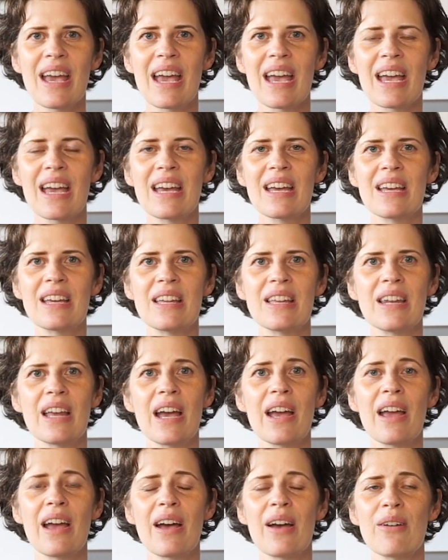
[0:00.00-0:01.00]
and
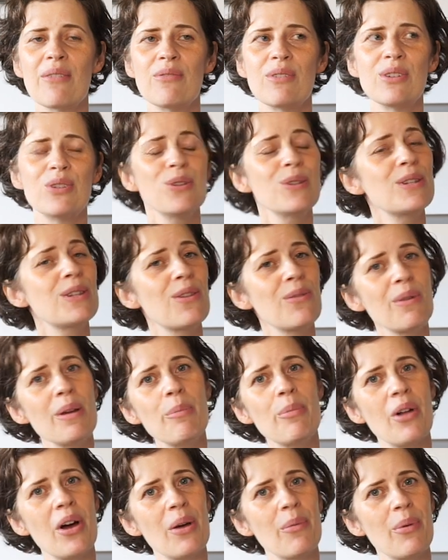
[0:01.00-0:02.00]
I have just 3
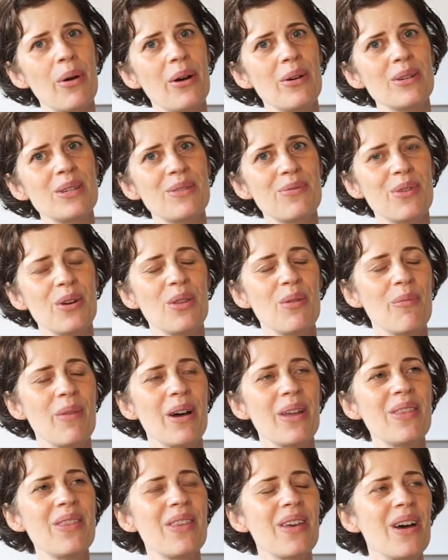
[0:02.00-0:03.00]
blog posts for the
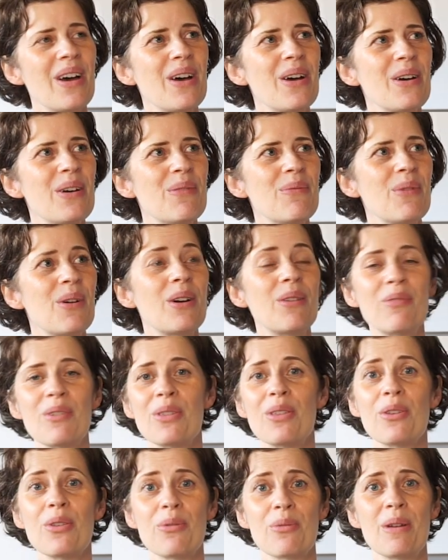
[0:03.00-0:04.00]
month, or for
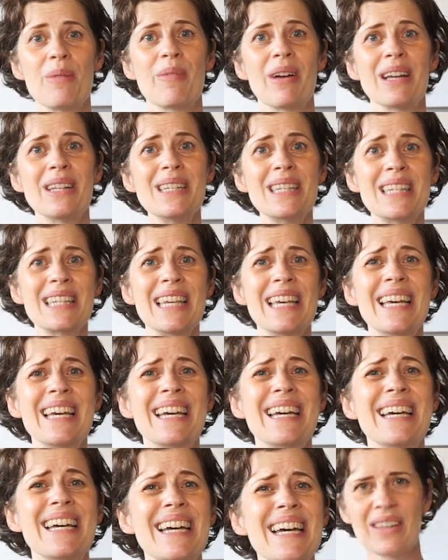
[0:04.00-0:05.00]
the 3 months.
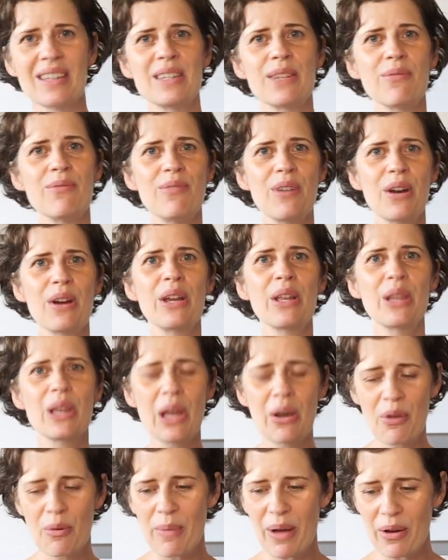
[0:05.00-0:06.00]
It's a very
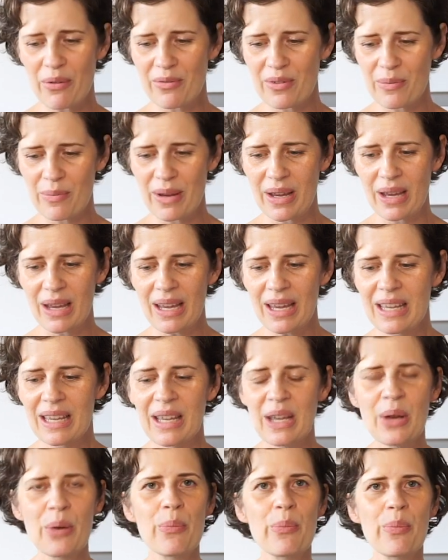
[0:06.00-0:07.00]
low amount for me,
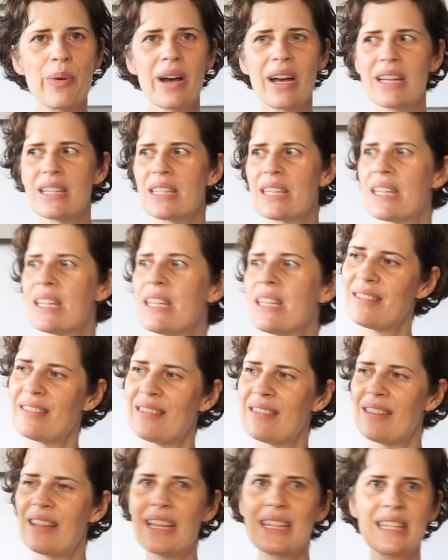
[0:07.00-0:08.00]
but
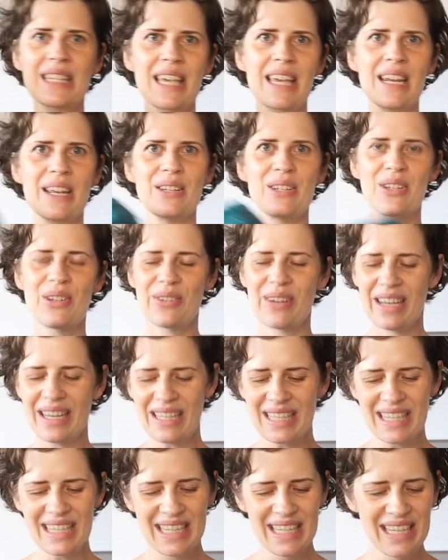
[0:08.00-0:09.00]
let's get into
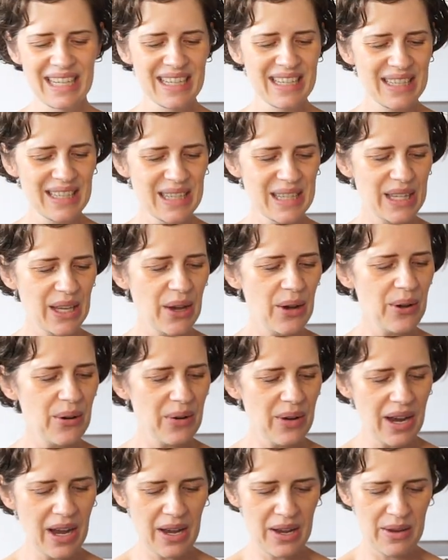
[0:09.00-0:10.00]
it.
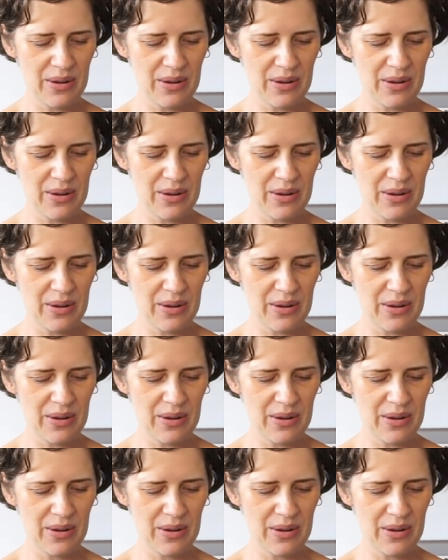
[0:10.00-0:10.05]
So